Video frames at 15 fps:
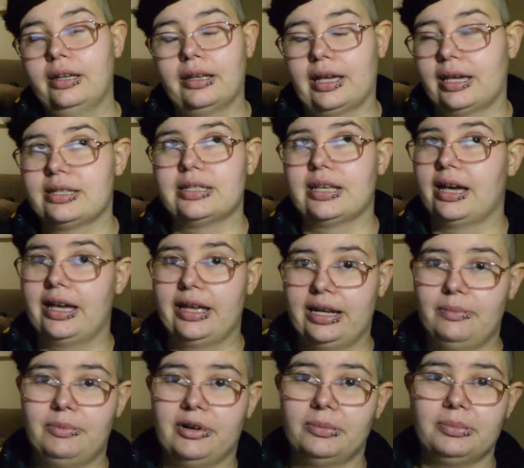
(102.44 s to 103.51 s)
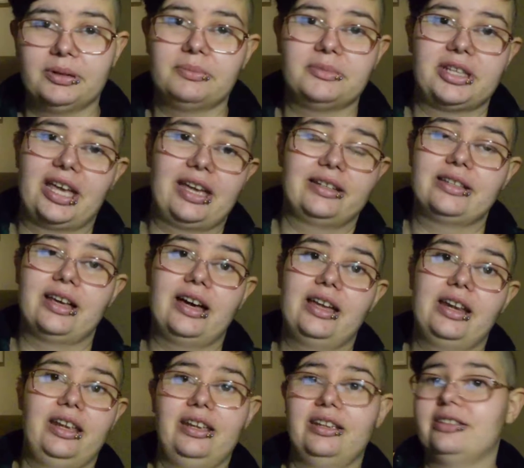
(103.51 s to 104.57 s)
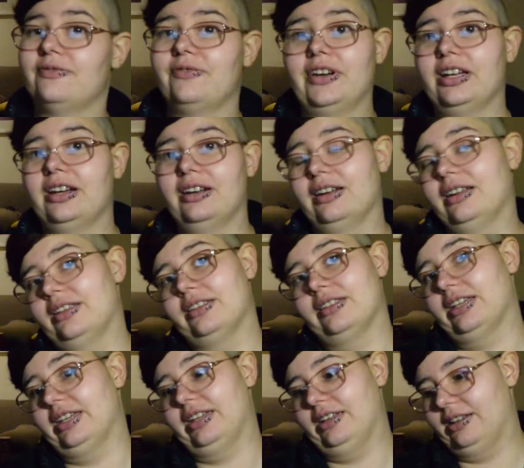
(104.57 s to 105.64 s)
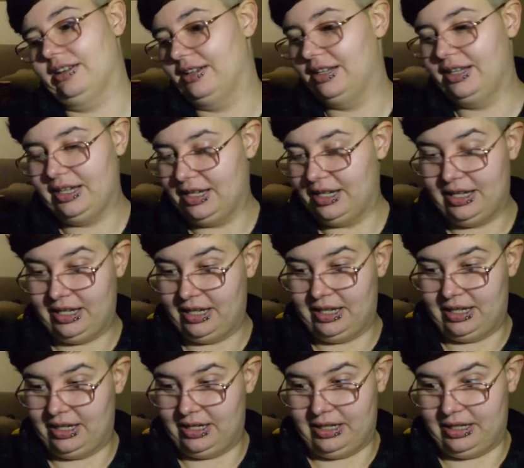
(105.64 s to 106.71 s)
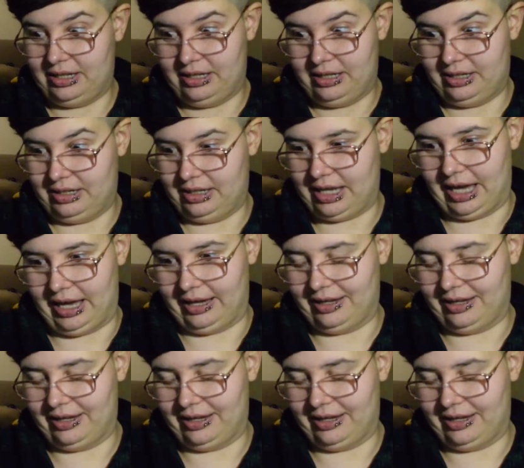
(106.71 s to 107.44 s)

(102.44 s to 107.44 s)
anxiety problems. Anxiety is a fun thing. Yeah.